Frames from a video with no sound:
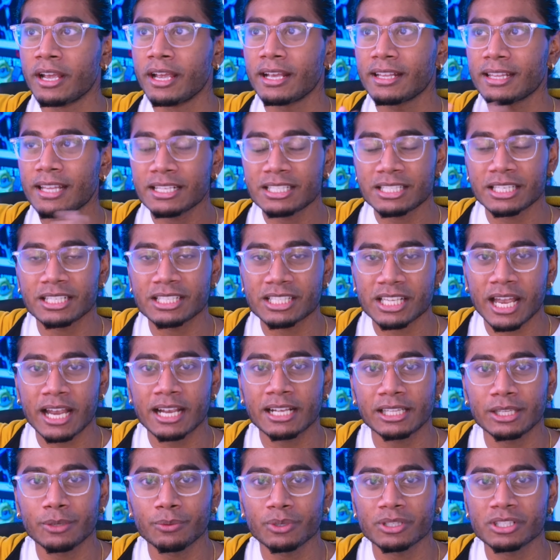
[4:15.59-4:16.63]
And that's
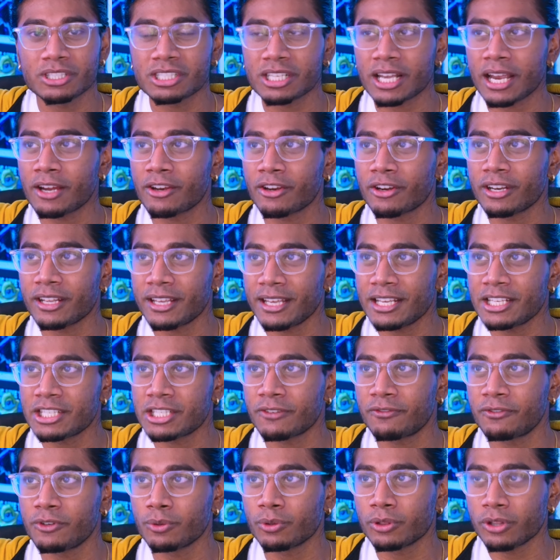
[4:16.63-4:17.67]
exactly what Zygarde is
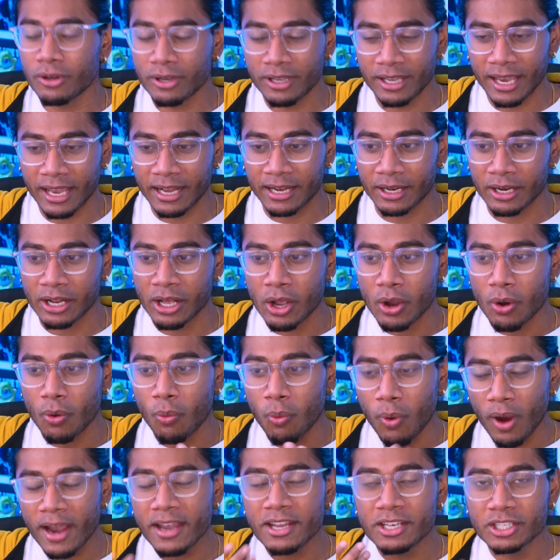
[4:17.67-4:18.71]
if you look at it.
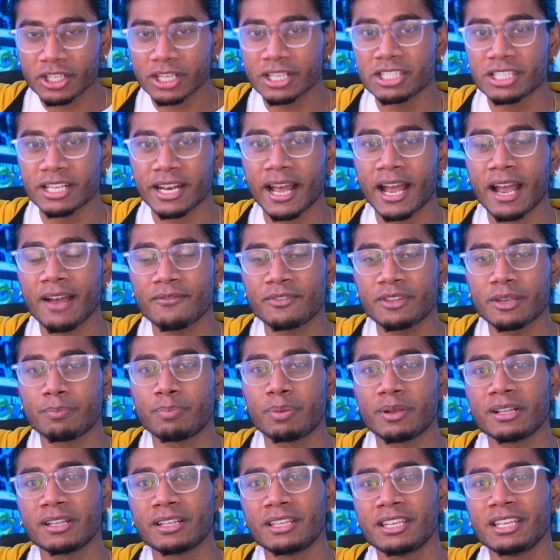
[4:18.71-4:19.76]
Why does it have the
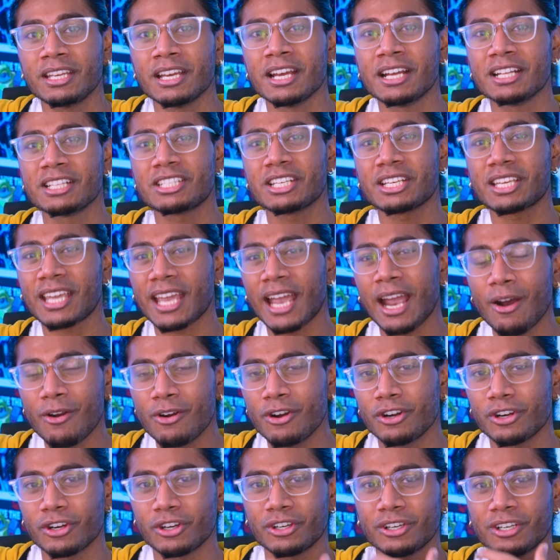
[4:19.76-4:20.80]
ability to
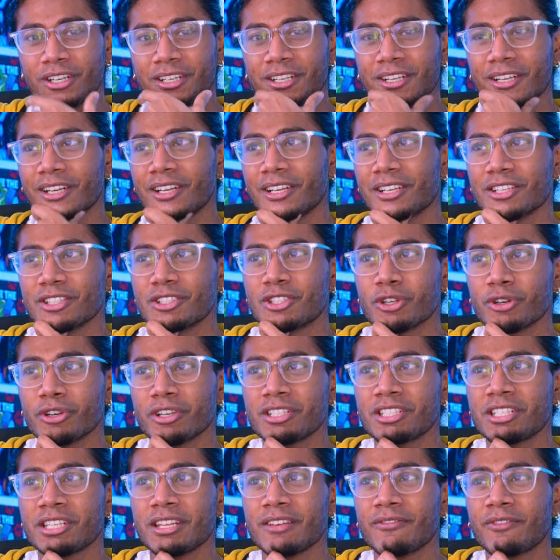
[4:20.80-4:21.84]
counter
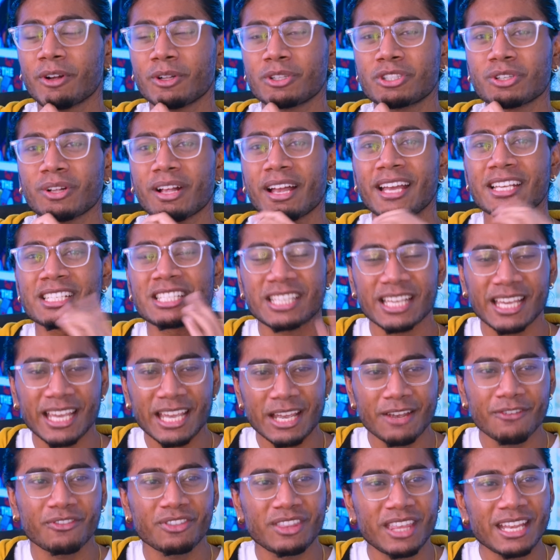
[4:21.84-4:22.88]
Xerneas and Yveltal as
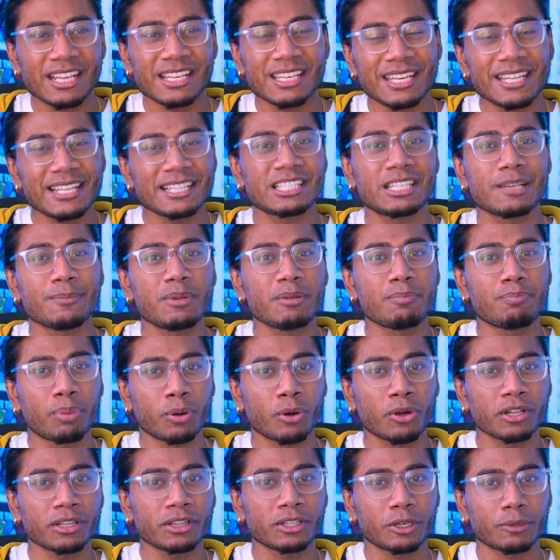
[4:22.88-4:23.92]
if they need to be
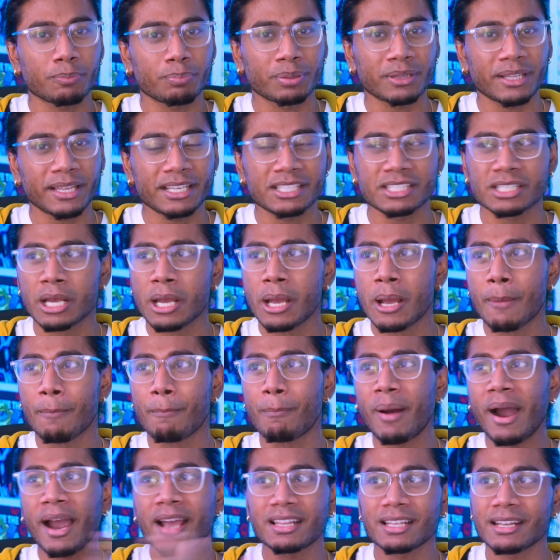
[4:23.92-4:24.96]
put in their place
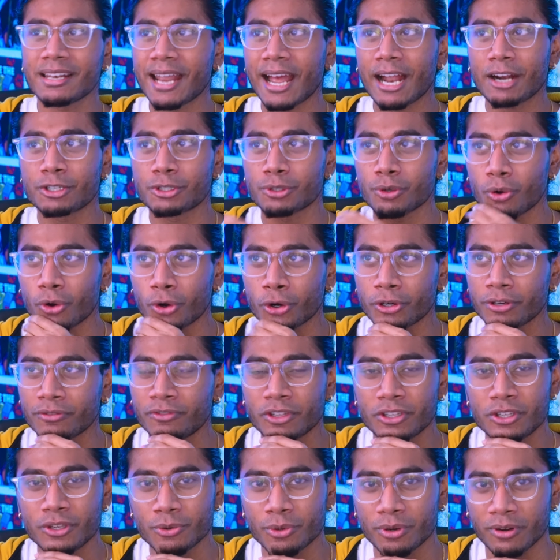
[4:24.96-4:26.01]
by the natural order of
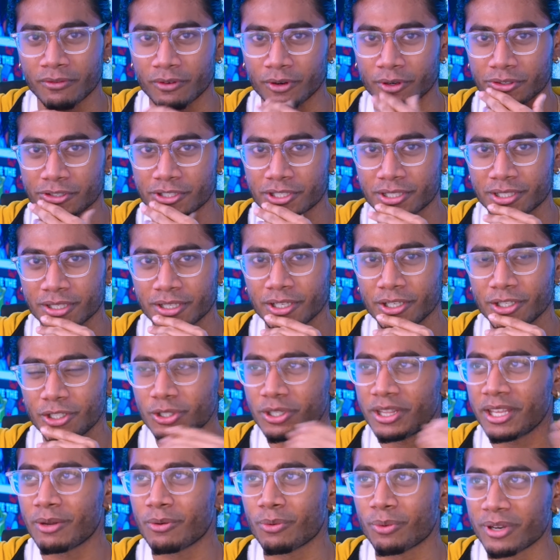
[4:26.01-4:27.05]
the universe? Do
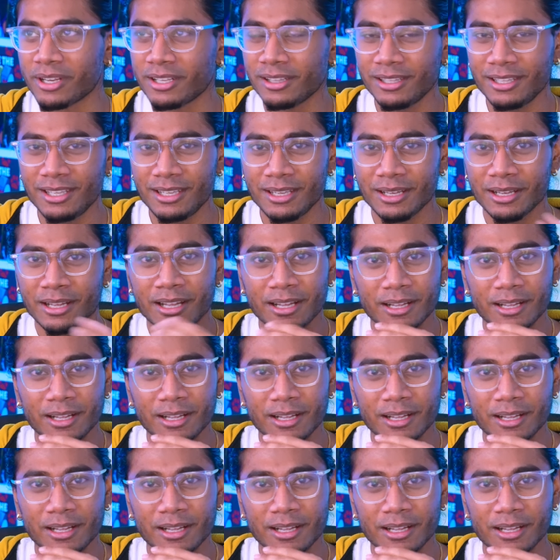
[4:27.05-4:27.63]
they really?